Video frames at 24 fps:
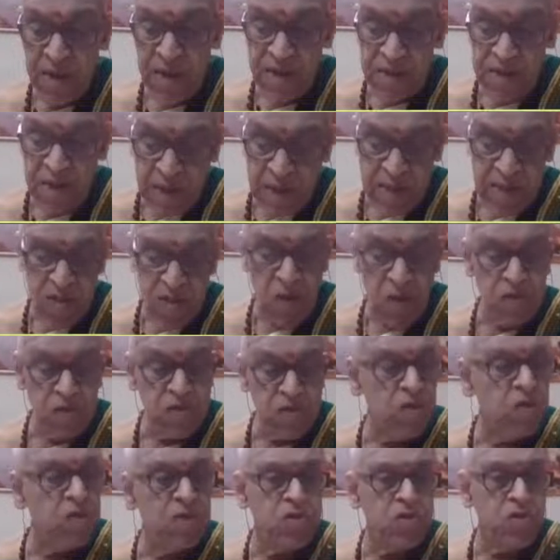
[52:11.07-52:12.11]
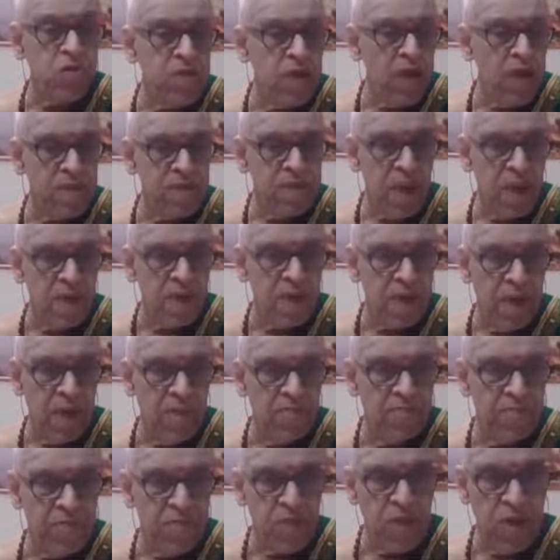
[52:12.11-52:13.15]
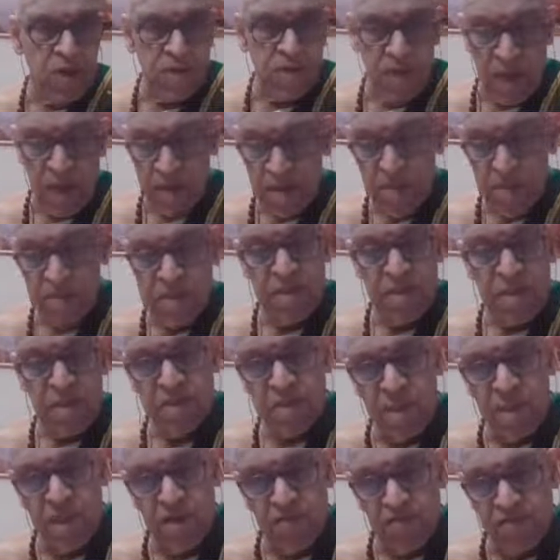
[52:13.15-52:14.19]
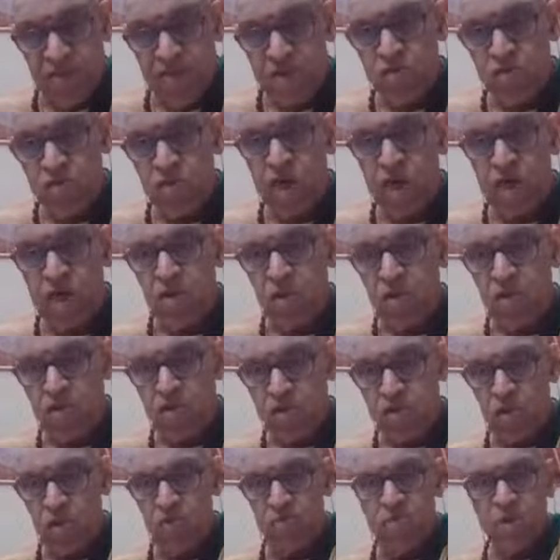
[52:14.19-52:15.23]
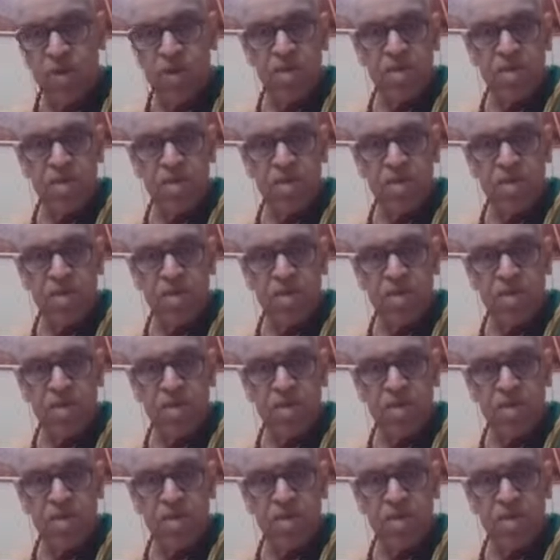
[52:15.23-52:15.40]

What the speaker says: that is also a Sudha Sagara. Sudha Sagara Madhyastha refers to that also.